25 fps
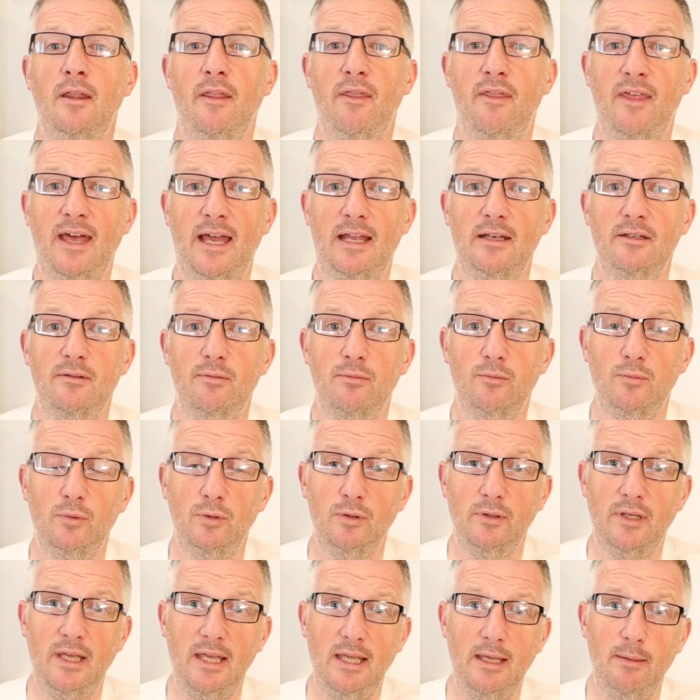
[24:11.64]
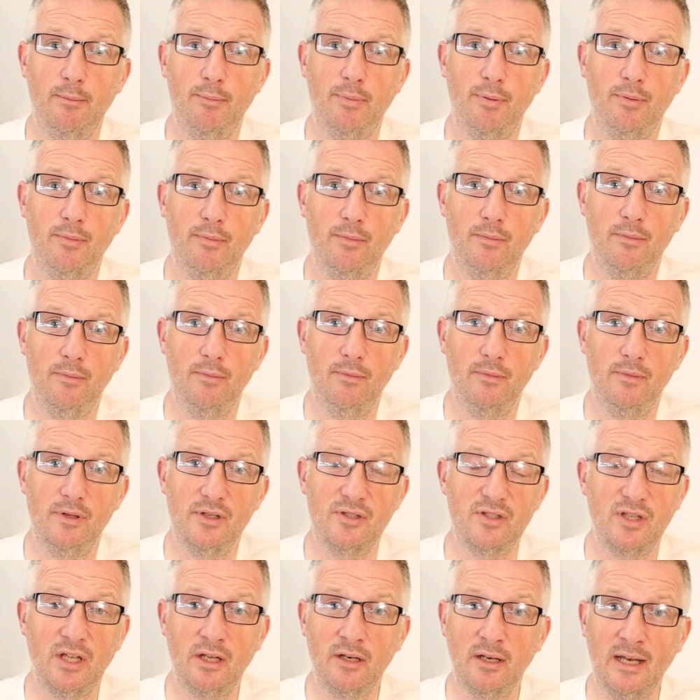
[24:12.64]
that will keep
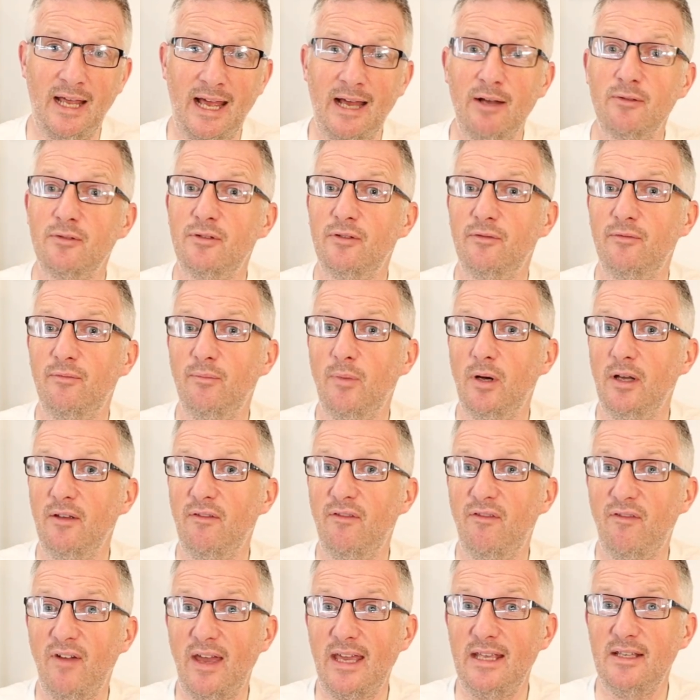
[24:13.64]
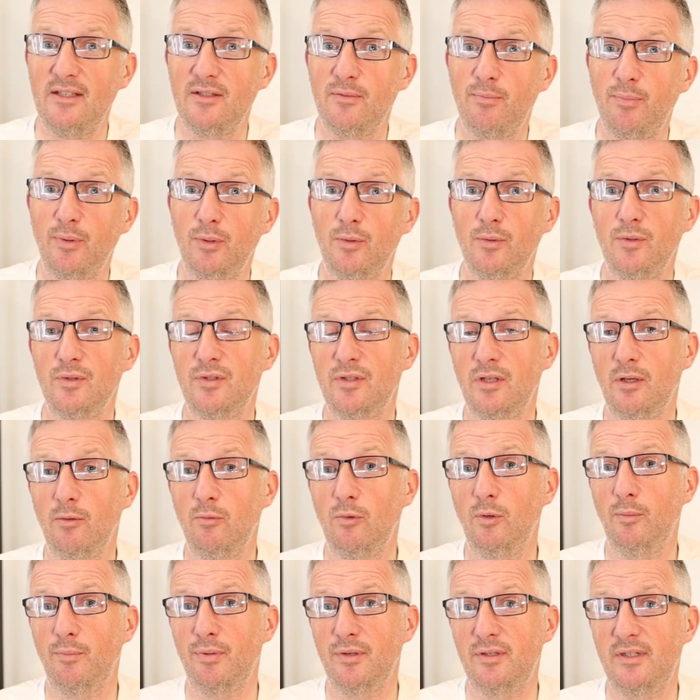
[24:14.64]
the sun out of my face, but also
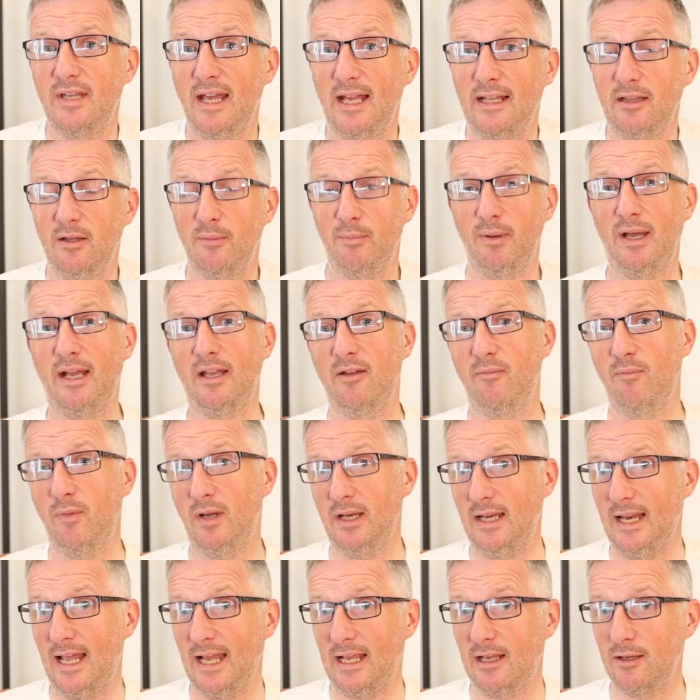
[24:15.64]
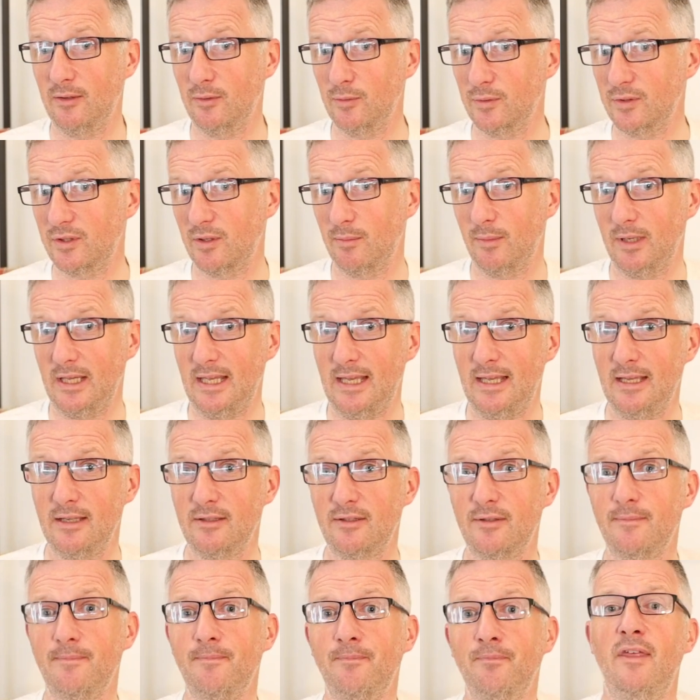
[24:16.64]
will protect the back of my neck and also my
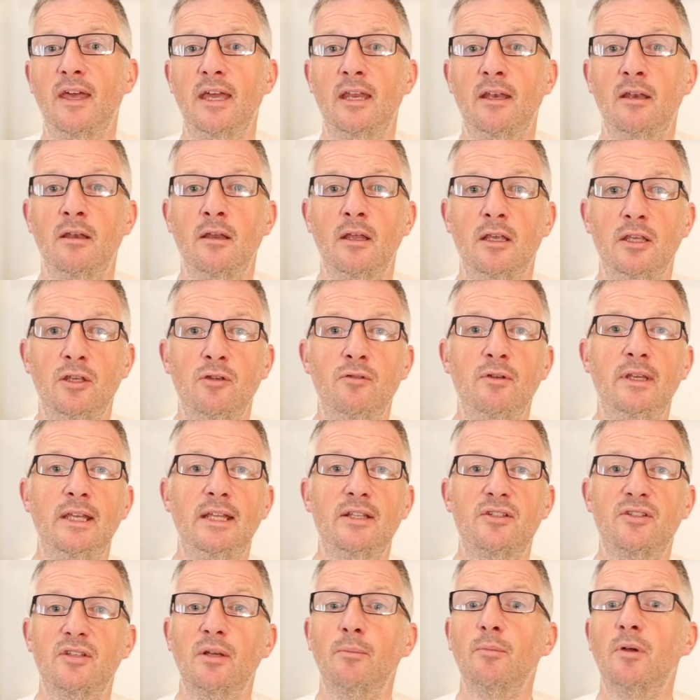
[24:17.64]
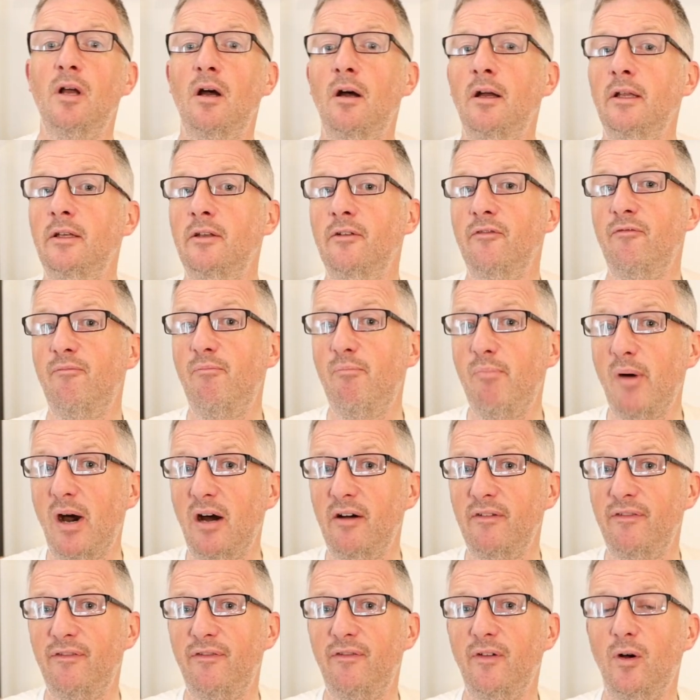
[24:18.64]
ears. Then you need some kind of
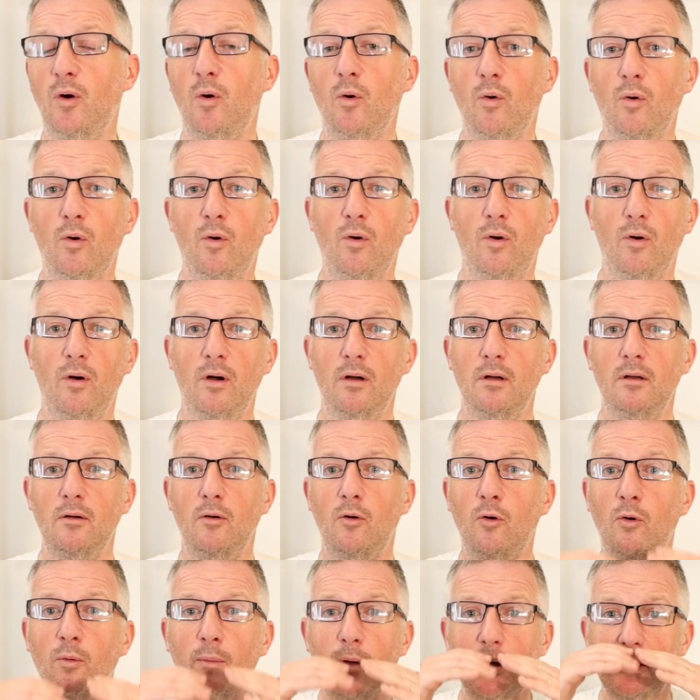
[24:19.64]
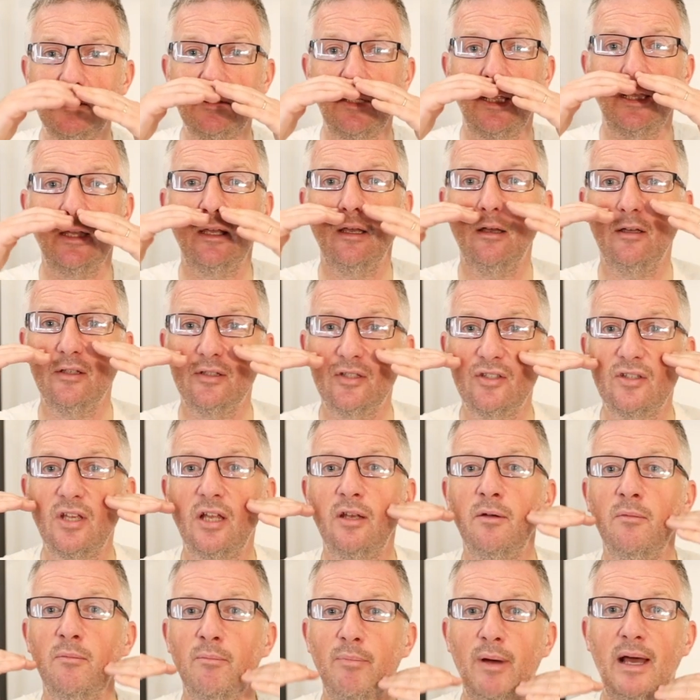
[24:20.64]
buff, or almost like a
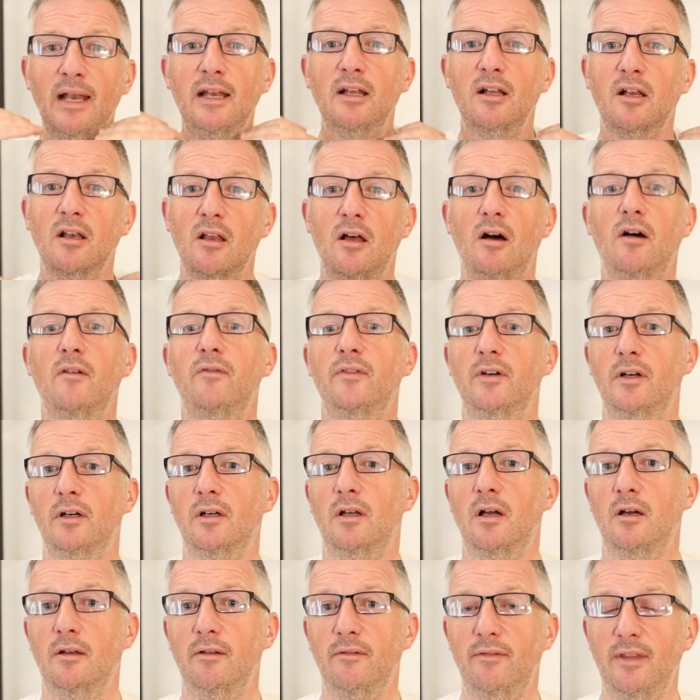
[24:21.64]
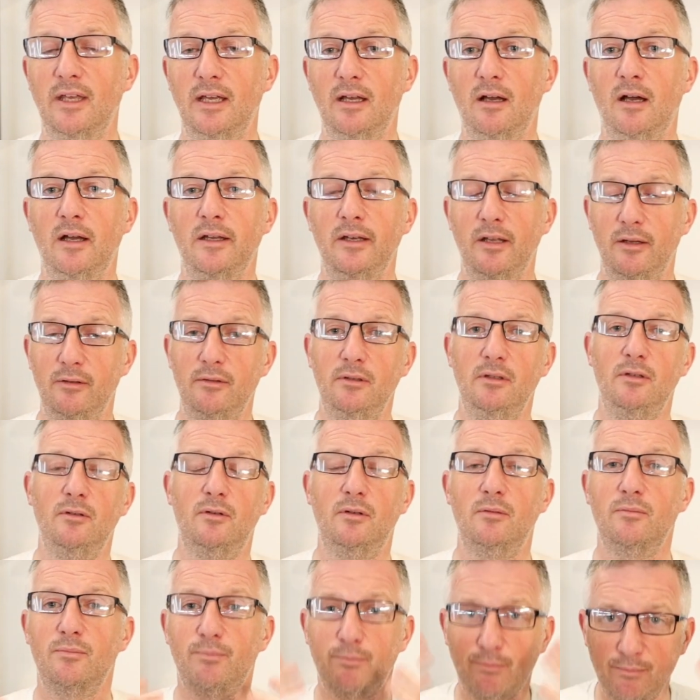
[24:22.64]
sun balaclava kind of thing. I know you
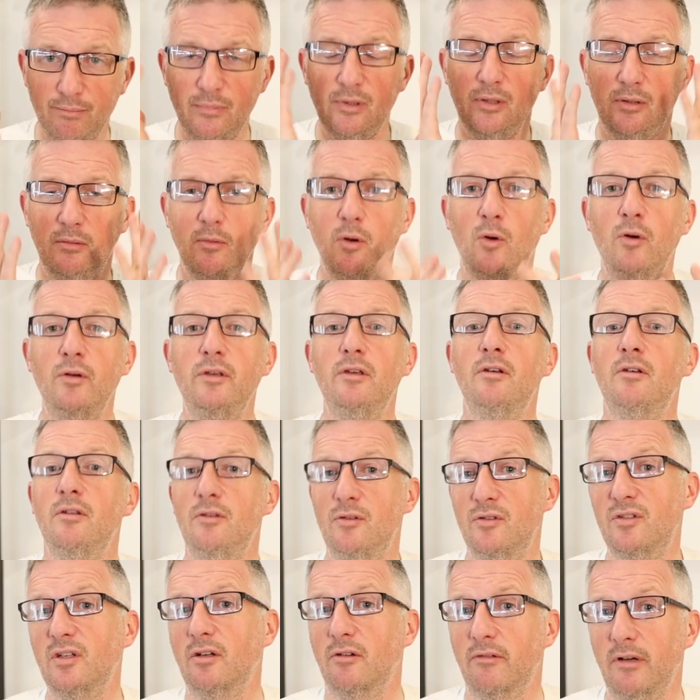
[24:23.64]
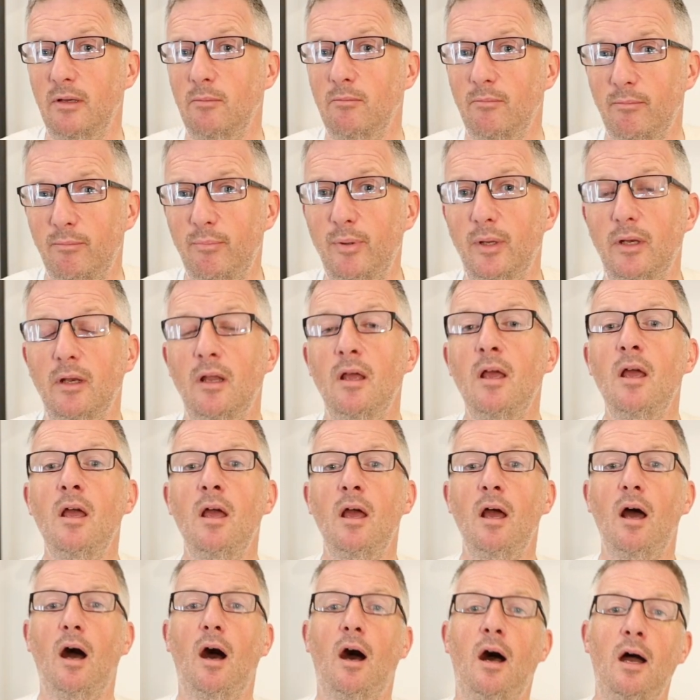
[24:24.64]
can, or you can use sun cream, but
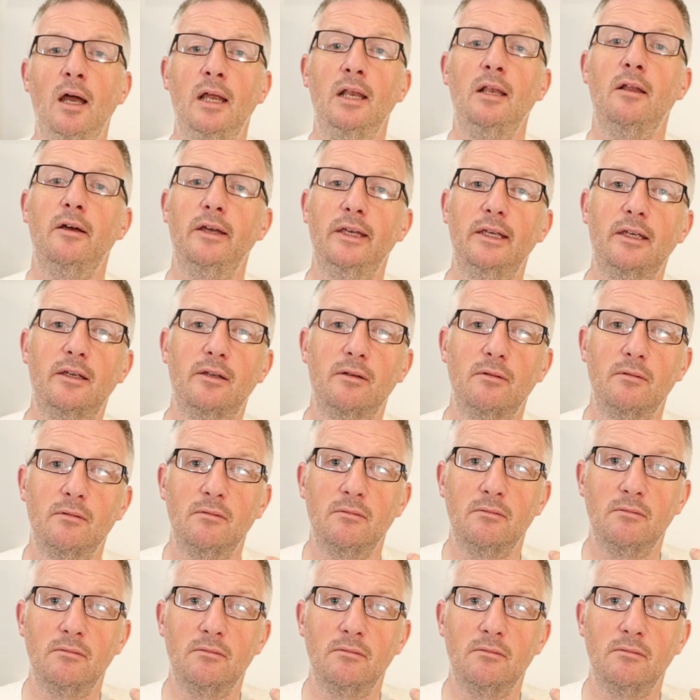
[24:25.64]
I like